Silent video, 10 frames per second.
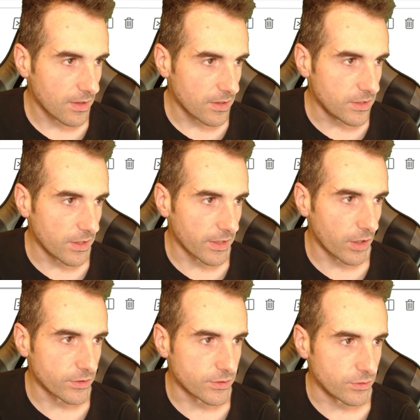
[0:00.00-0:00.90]
Here I
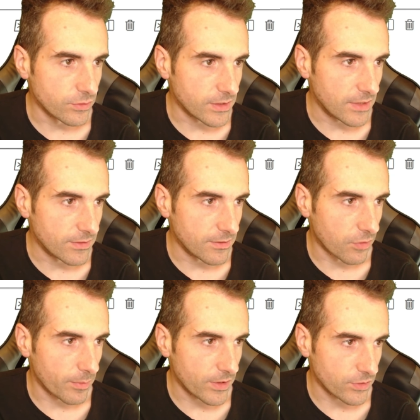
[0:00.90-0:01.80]
got to give the
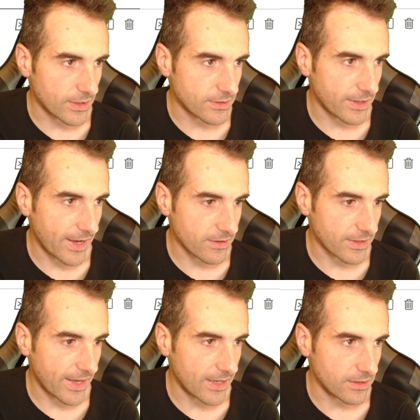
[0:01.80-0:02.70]
information that has
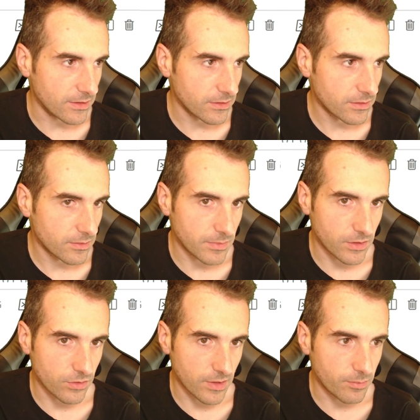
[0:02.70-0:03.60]
header,
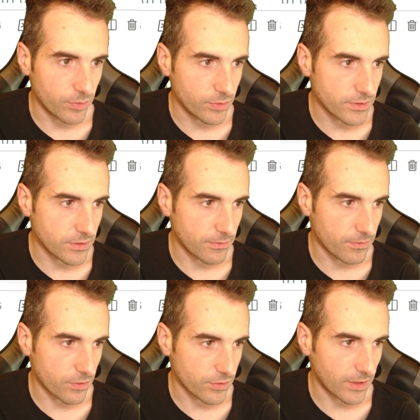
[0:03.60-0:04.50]
because I put the
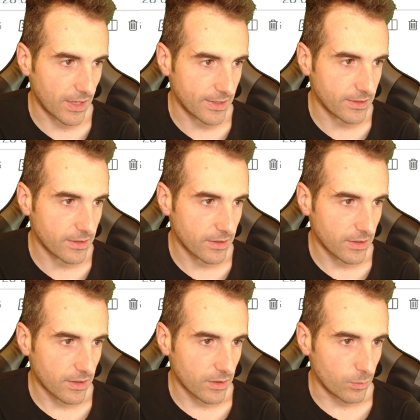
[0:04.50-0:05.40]
first line
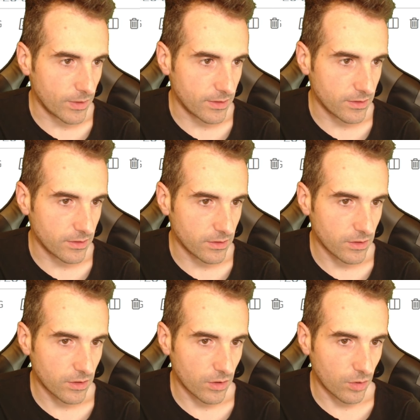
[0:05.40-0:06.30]
with
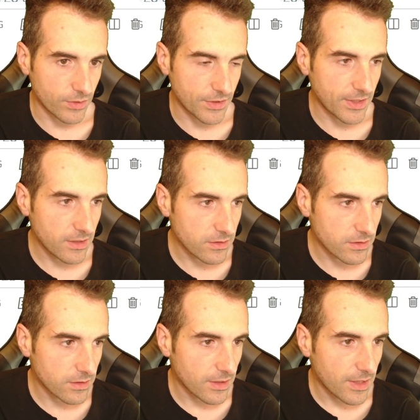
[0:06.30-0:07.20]
all the
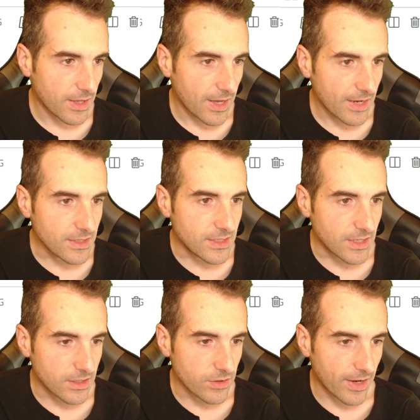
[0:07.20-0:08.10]
things. And
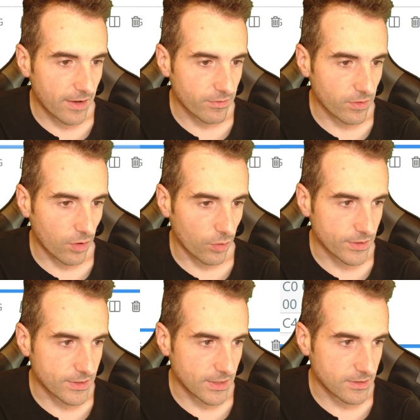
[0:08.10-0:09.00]
here you have all the
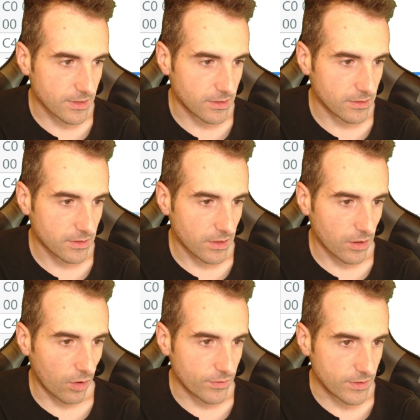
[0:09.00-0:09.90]
data
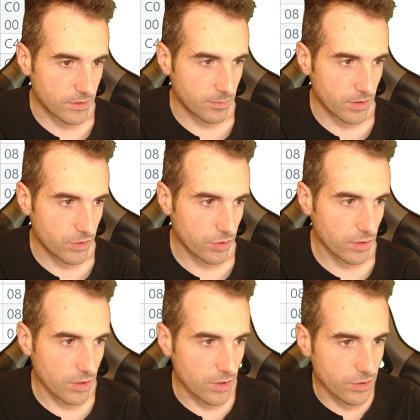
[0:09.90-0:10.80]
of this image.
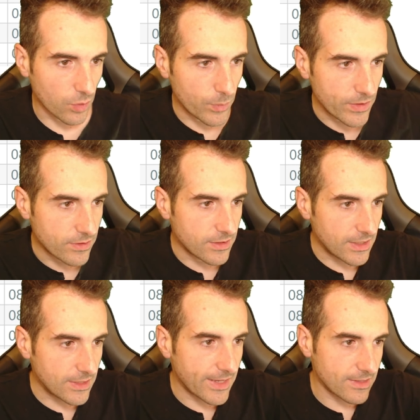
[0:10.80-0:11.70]
So we
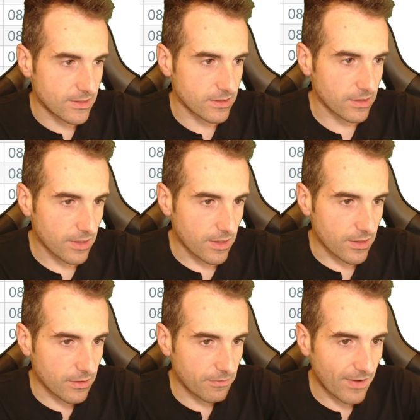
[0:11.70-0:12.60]
see that
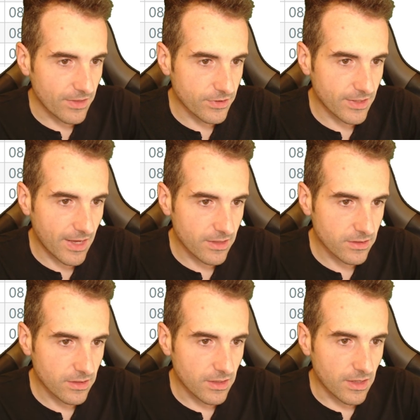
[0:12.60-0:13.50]
the file
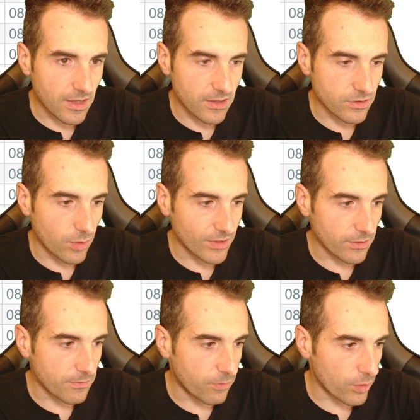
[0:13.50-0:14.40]
size is
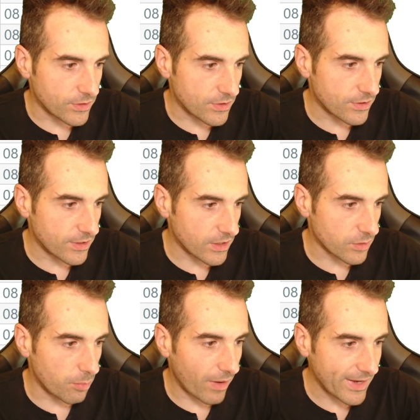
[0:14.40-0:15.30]
246
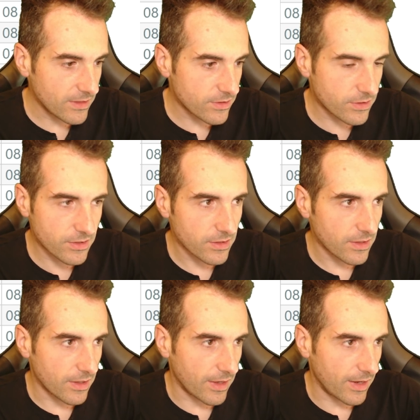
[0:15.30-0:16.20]
bytes.
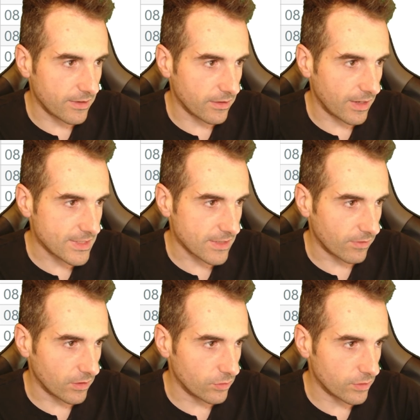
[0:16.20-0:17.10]
And let's have a
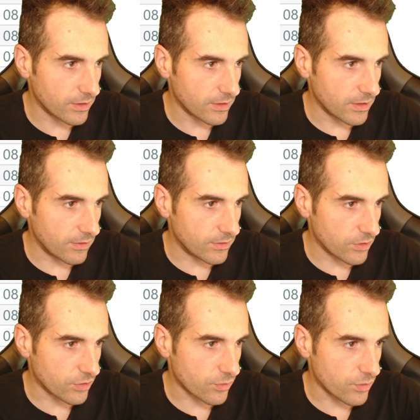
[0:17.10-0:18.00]
look if it
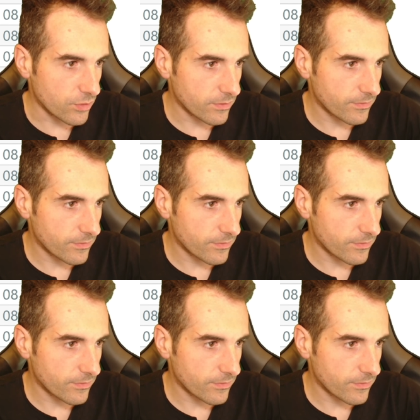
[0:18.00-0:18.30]
is true.